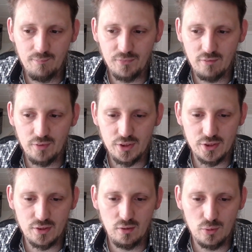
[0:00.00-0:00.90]
which
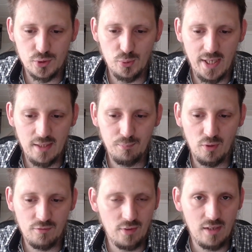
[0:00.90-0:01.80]
is close to
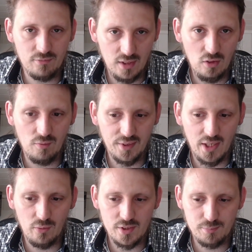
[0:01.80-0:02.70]
8.5 kilowatt
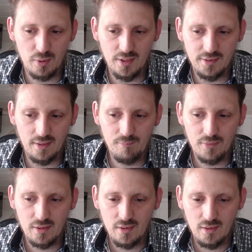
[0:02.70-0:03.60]
hours per liter,
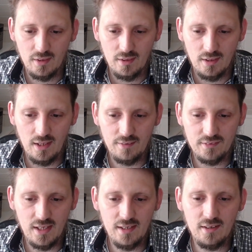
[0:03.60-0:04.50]
and
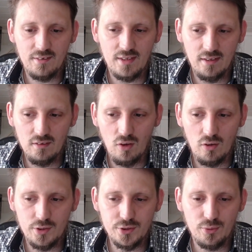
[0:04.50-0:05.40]
taking then
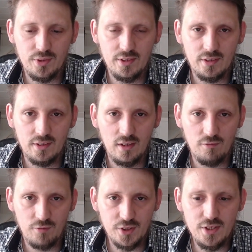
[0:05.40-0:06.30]
also the
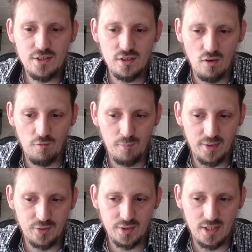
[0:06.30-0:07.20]
efficiency of
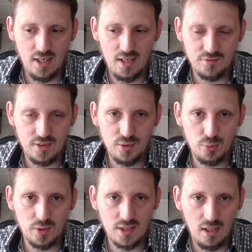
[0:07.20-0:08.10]
petrol cars
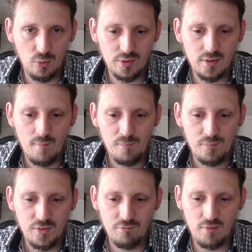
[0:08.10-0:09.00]
into account,
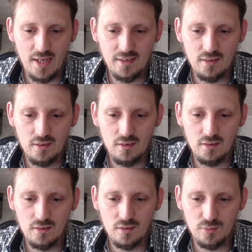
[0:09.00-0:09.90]
the final
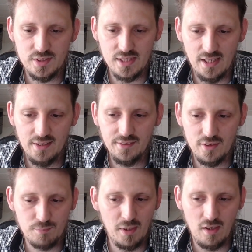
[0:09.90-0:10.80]
result
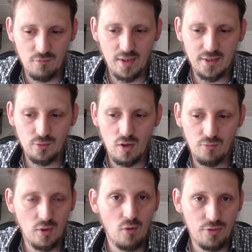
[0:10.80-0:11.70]
is by a factor of
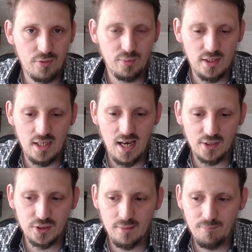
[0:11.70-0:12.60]
around 3 larger,